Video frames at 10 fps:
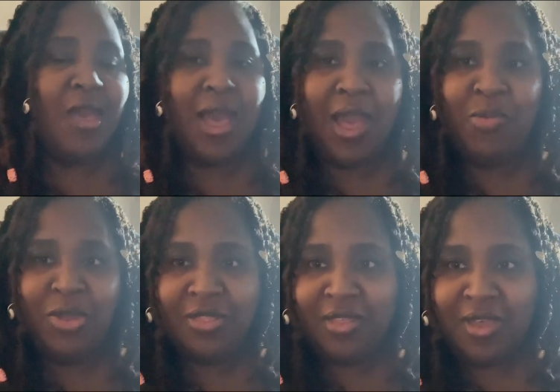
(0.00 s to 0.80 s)
I
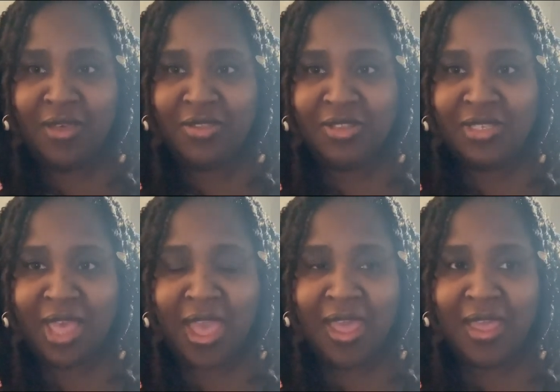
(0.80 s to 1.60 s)
went the other
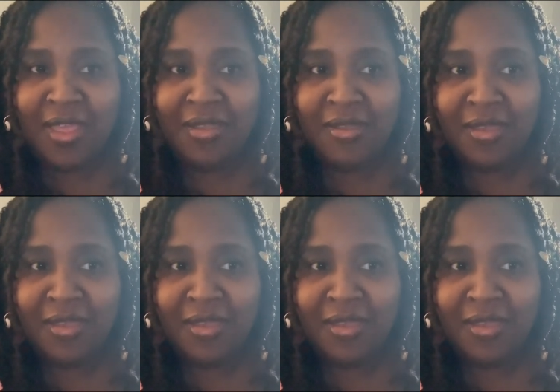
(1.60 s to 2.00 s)
day.